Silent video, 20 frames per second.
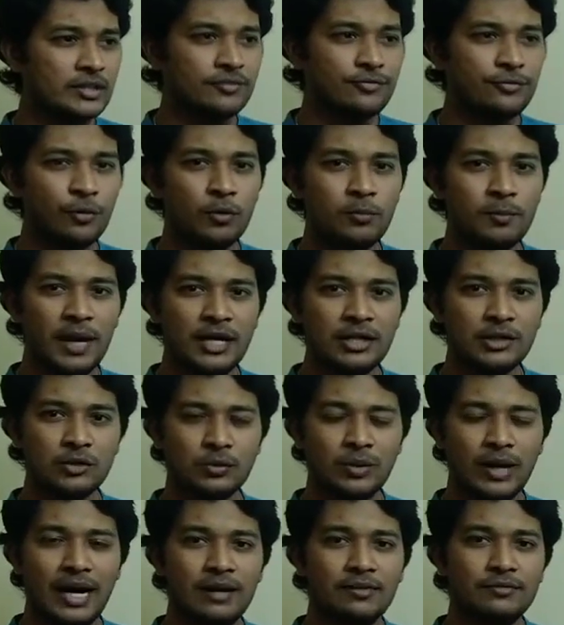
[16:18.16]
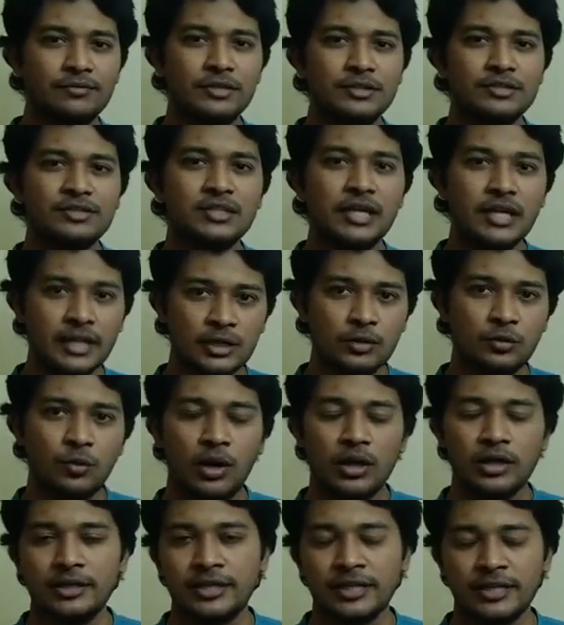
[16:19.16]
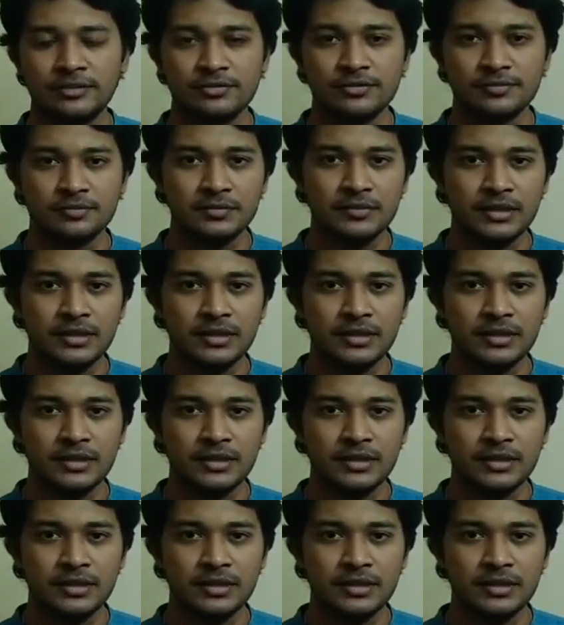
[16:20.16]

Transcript: the foreman to have certain qualities.